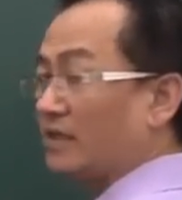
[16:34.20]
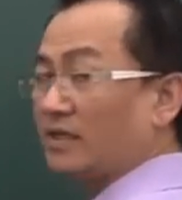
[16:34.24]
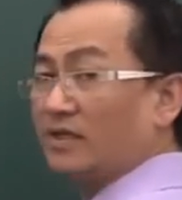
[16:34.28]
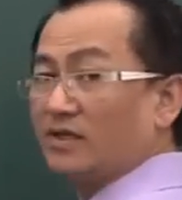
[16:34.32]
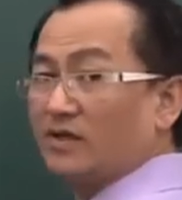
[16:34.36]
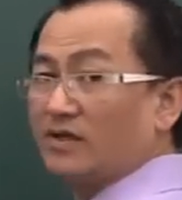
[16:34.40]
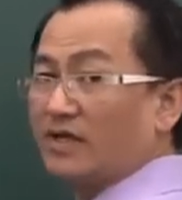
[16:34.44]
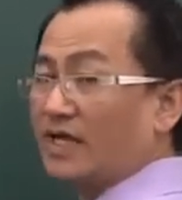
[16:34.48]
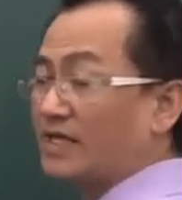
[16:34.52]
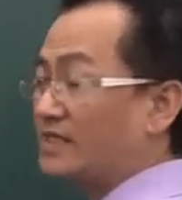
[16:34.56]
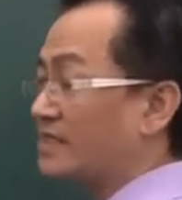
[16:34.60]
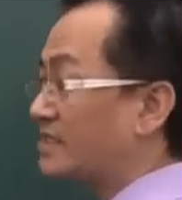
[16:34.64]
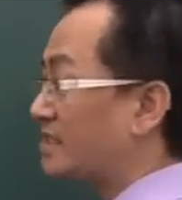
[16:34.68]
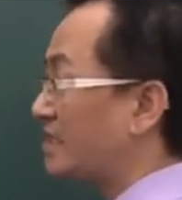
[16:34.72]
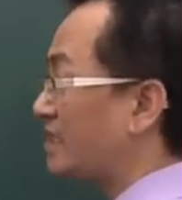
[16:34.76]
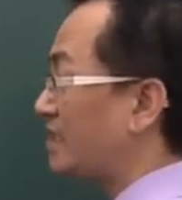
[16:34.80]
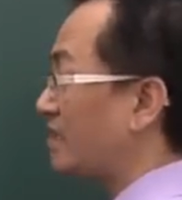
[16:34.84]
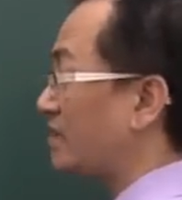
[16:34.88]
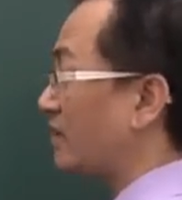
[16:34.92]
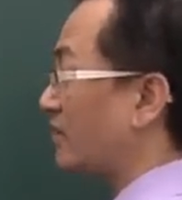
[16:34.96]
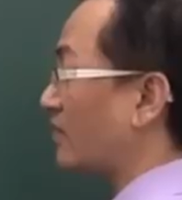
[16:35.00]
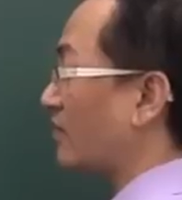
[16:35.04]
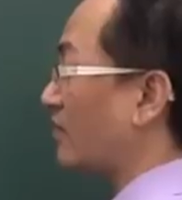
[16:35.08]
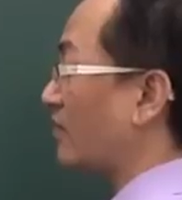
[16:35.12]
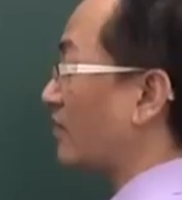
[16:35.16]
you can see
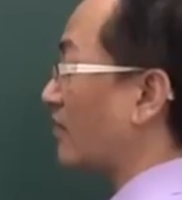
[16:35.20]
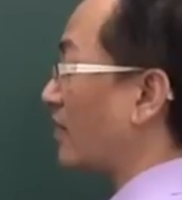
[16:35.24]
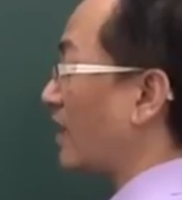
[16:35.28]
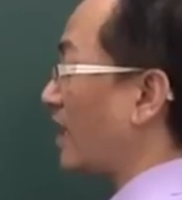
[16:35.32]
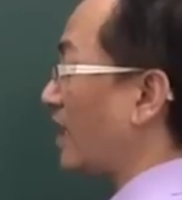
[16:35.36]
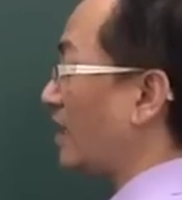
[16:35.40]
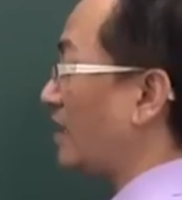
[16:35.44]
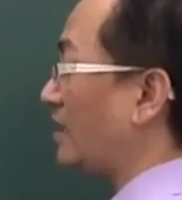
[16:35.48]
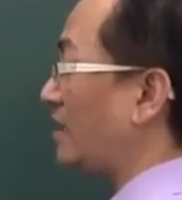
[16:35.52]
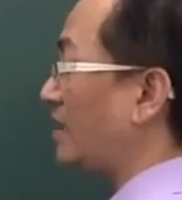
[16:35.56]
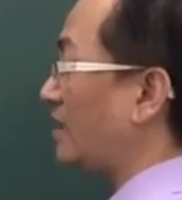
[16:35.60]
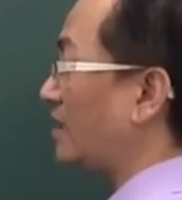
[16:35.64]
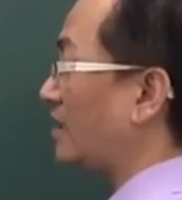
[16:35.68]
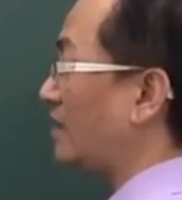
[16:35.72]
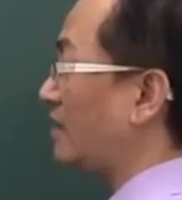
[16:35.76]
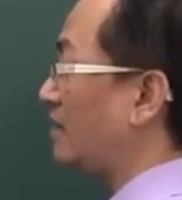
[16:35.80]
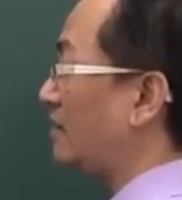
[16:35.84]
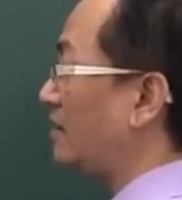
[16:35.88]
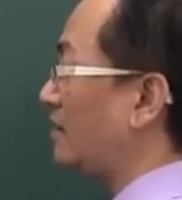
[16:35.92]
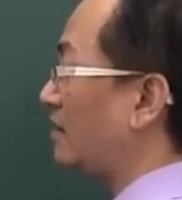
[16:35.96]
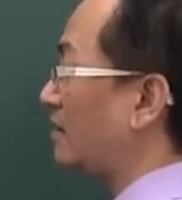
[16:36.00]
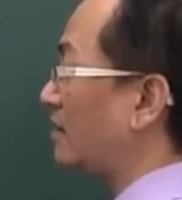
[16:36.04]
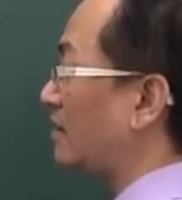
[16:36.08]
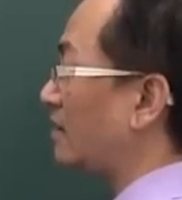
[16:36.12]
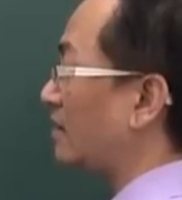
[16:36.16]
the
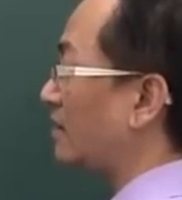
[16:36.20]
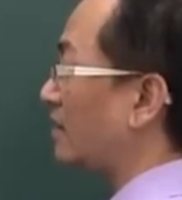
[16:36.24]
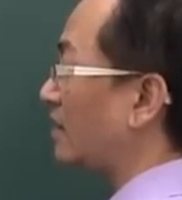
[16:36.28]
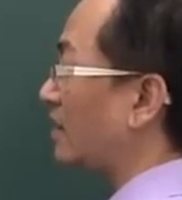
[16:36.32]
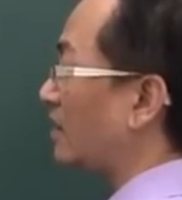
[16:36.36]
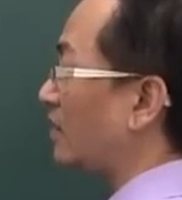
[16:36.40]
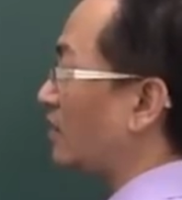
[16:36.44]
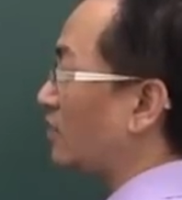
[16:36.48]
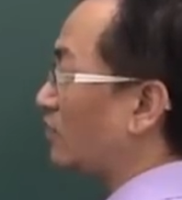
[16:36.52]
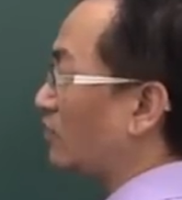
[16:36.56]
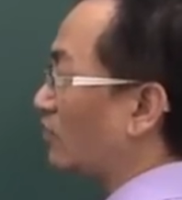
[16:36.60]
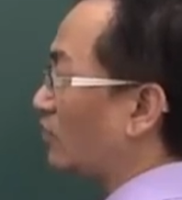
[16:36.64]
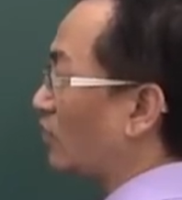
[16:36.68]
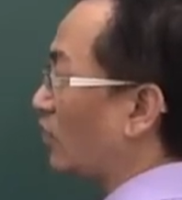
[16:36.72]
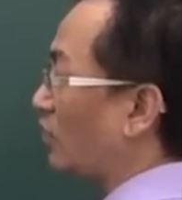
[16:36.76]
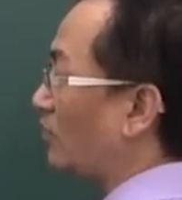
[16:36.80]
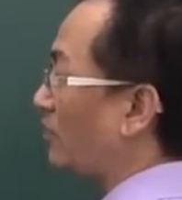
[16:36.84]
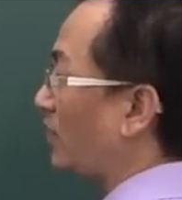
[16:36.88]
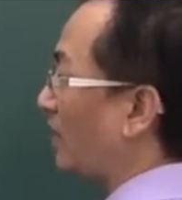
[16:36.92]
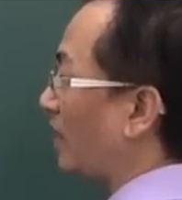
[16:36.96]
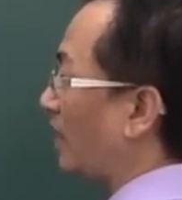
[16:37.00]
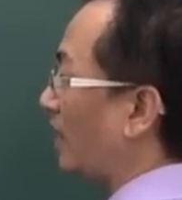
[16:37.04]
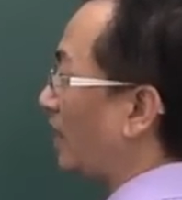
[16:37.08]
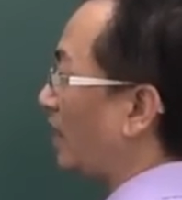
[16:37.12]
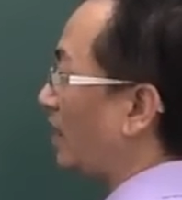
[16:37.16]
gradient will
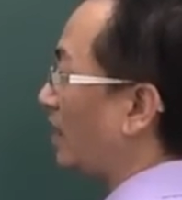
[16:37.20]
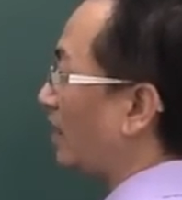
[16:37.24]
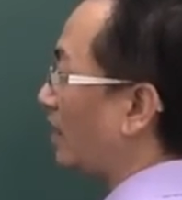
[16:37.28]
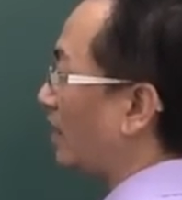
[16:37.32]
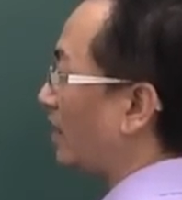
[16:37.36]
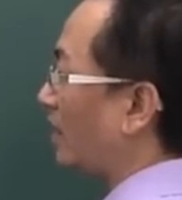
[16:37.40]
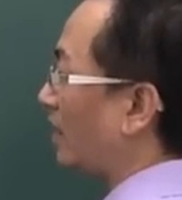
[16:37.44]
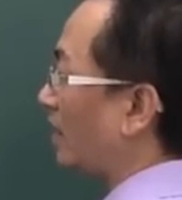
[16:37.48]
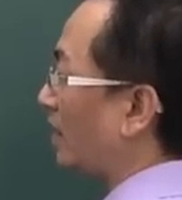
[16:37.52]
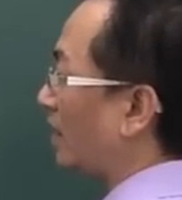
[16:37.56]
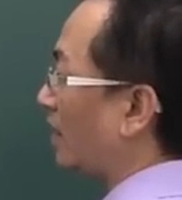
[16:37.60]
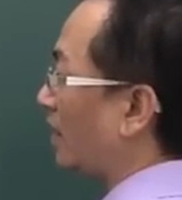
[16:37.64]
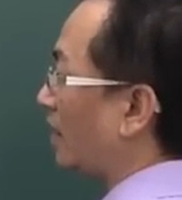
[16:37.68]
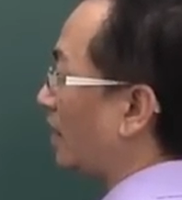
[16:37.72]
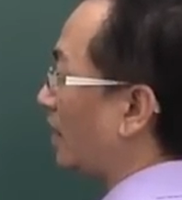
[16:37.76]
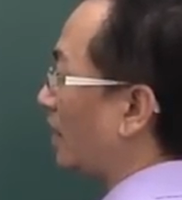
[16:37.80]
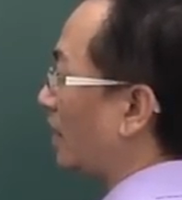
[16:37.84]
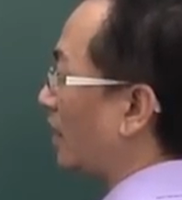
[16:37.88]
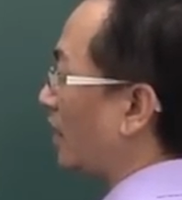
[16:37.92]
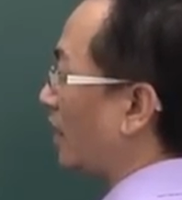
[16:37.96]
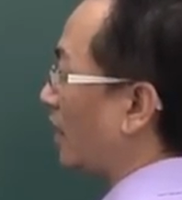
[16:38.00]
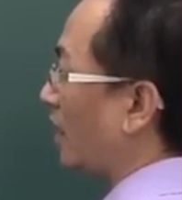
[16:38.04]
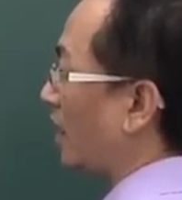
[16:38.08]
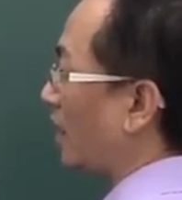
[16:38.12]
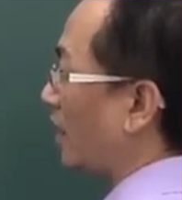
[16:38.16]
be
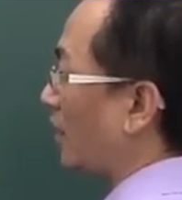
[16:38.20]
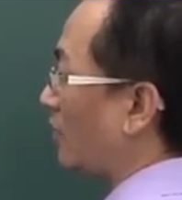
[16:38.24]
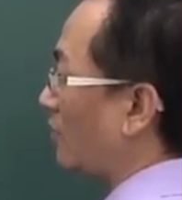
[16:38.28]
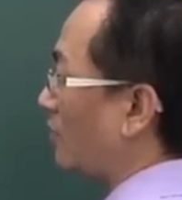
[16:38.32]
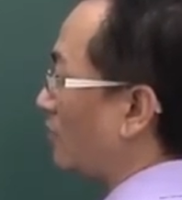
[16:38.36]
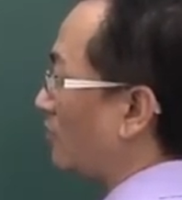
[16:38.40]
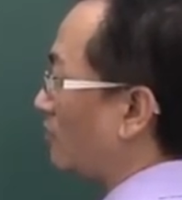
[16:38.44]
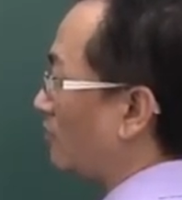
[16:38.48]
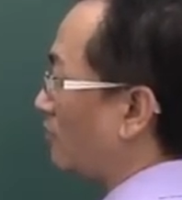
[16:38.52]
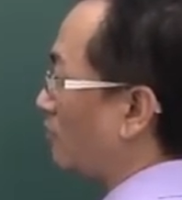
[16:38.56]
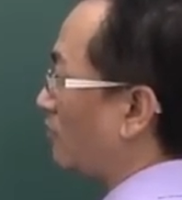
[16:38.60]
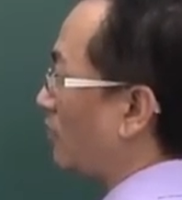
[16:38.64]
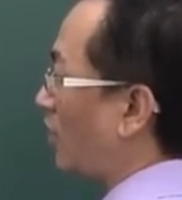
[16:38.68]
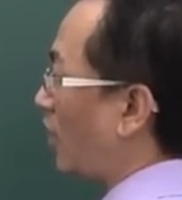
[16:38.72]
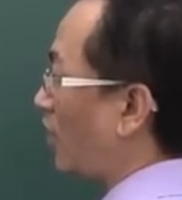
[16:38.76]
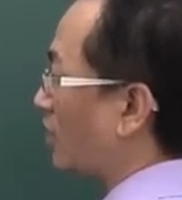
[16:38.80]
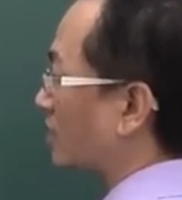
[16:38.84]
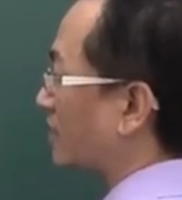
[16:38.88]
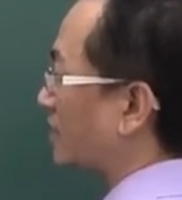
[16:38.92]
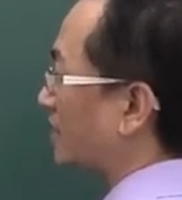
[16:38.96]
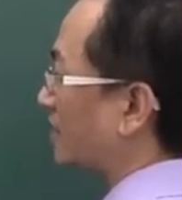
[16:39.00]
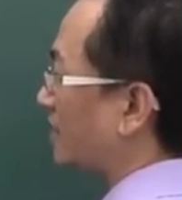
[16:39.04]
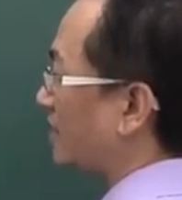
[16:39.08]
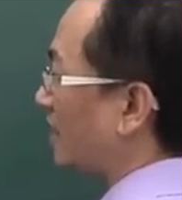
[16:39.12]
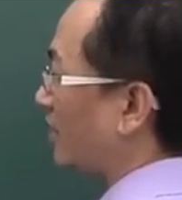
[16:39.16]

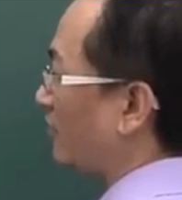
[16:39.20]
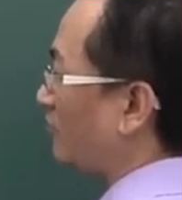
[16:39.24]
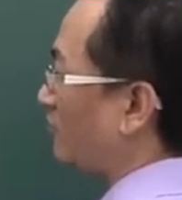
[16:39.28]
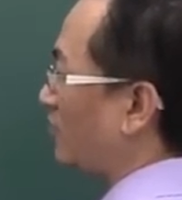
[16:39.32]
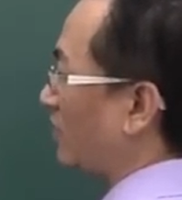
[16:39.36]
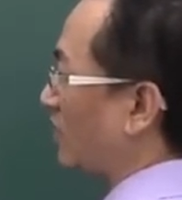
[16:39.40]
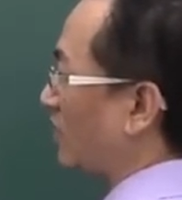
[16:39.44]
positive